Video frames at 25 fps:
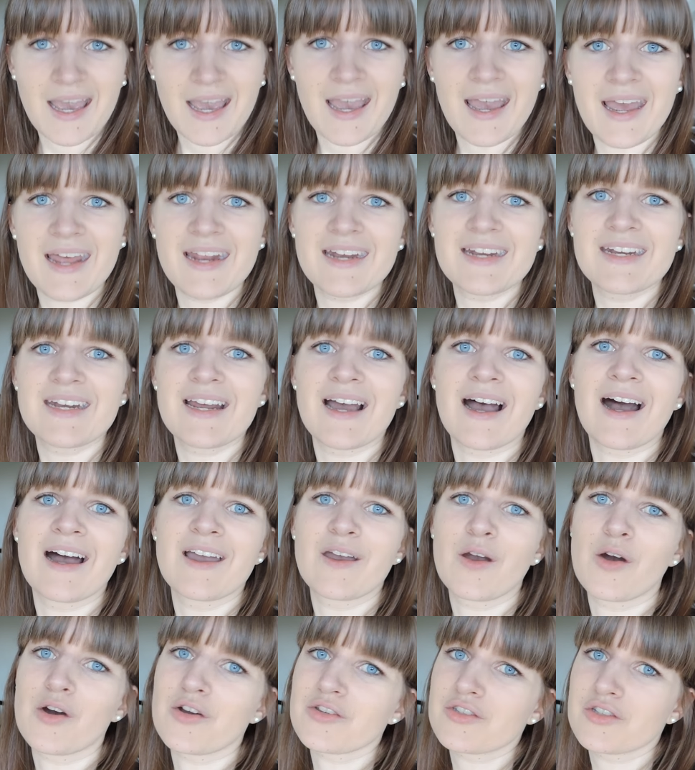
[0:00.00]
And
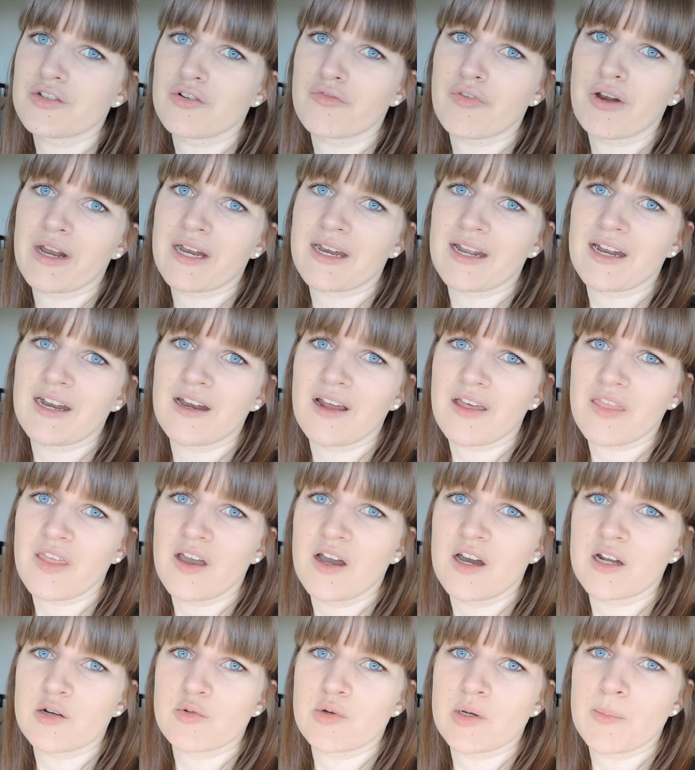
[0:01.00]
I also read
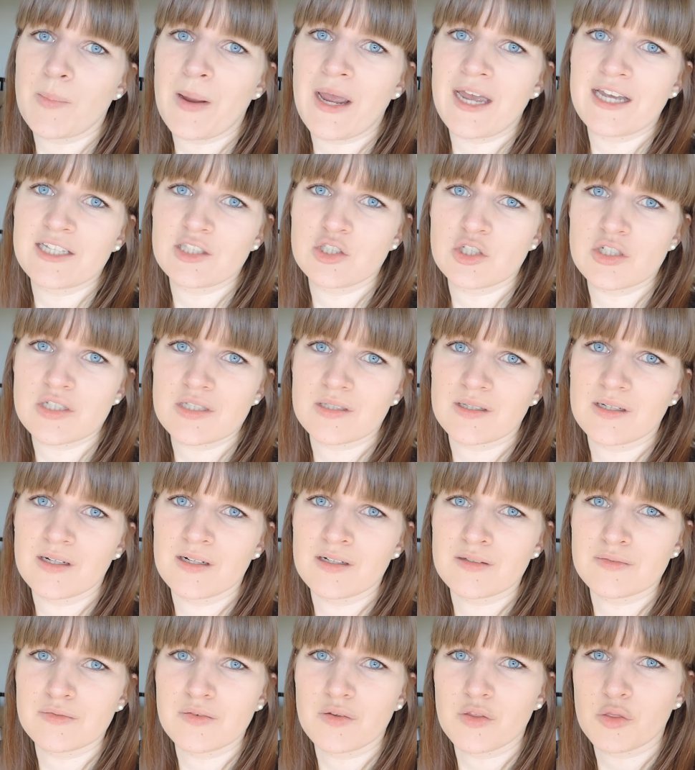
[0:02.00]
another 100 pages
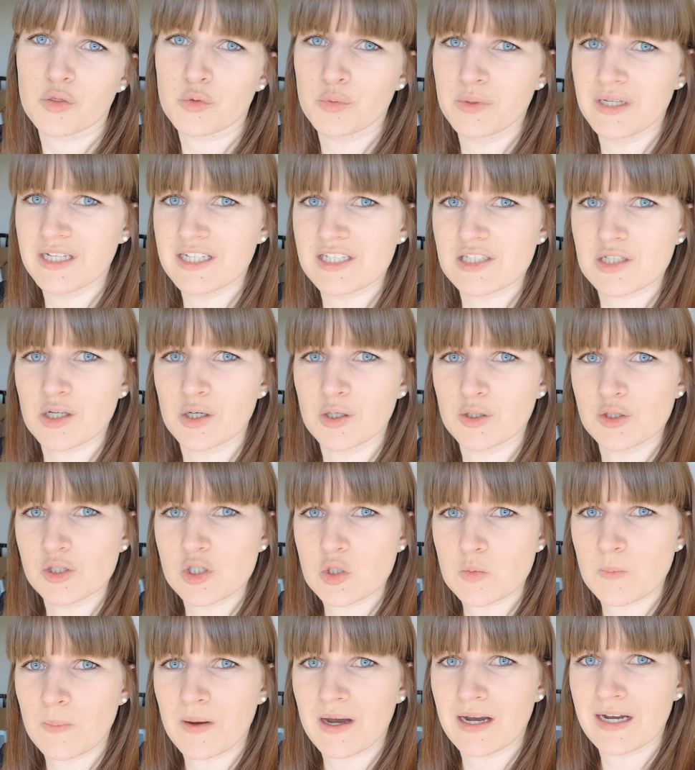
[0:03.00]
of Three
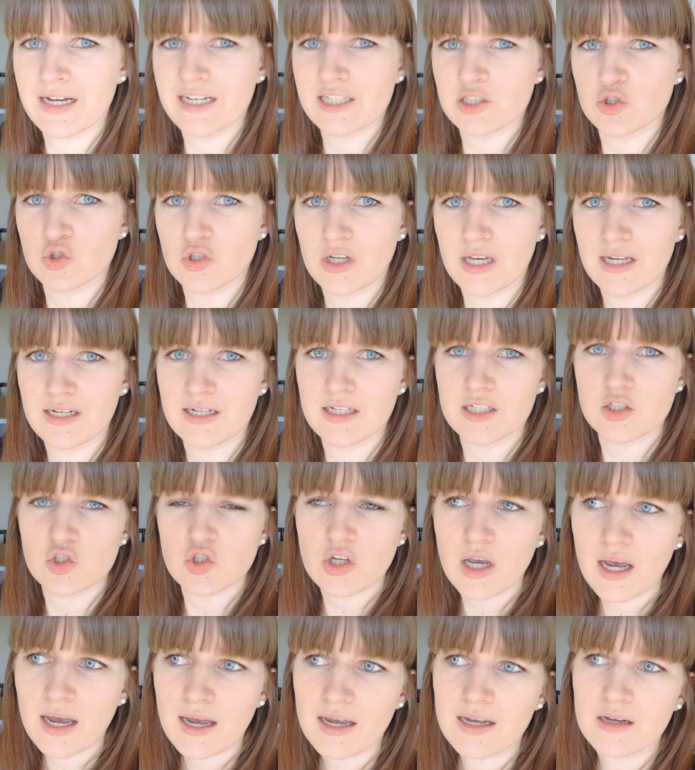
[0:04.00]
Souls by Jamie
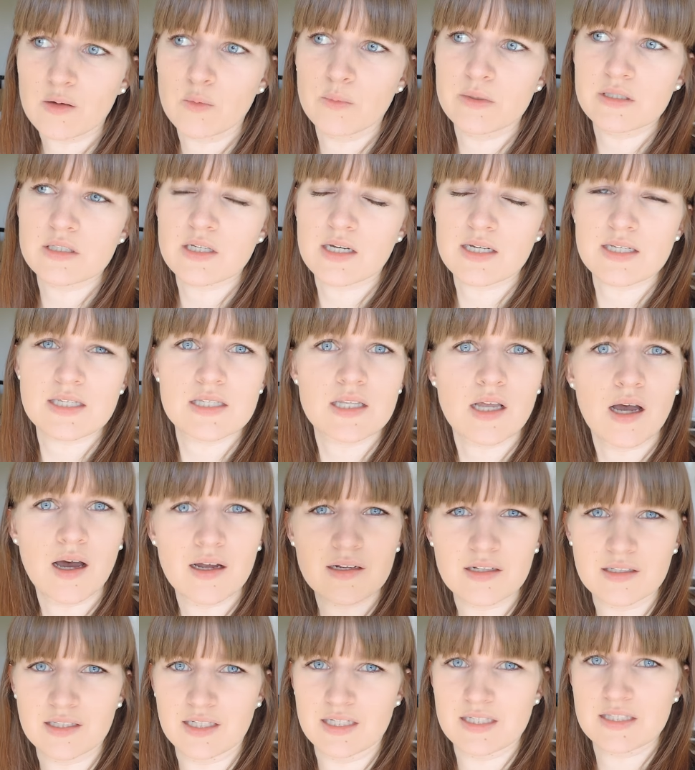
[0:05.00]
Chang, which I
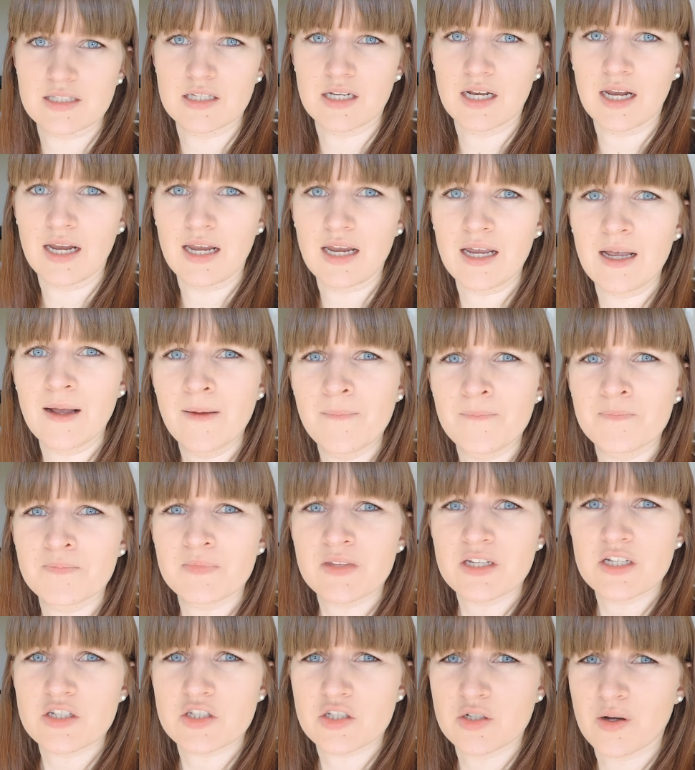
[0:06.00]
started yesterday.
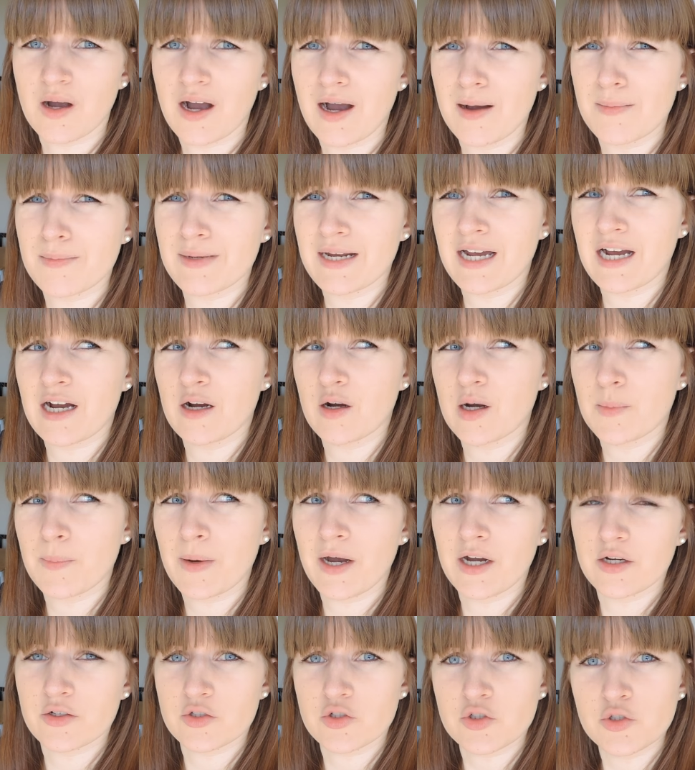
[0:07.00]
So I'm now
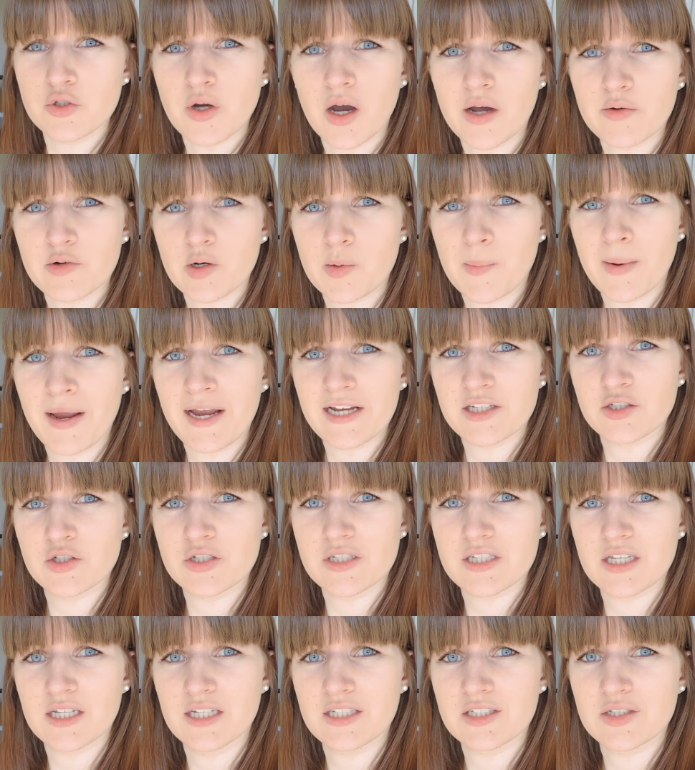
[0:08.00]
about 200
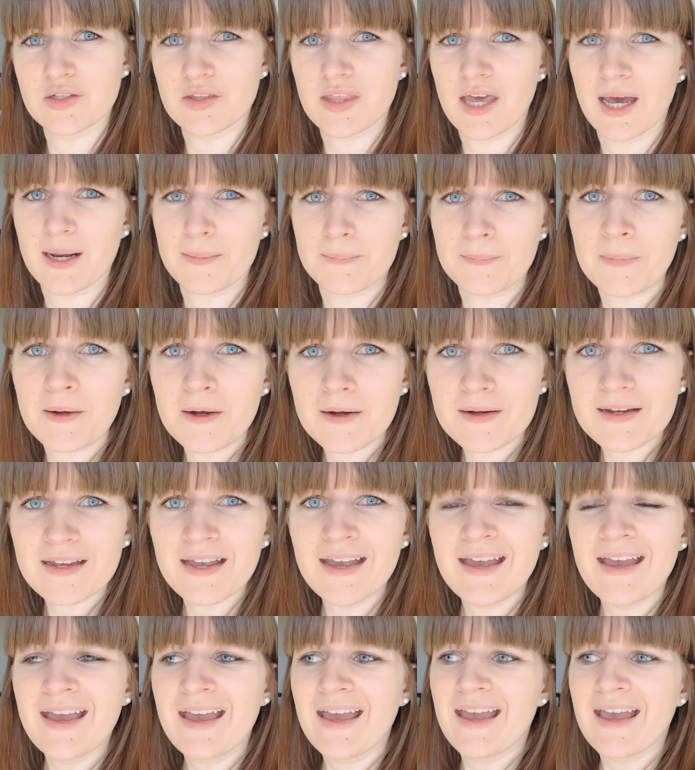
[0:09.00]
pages into that book.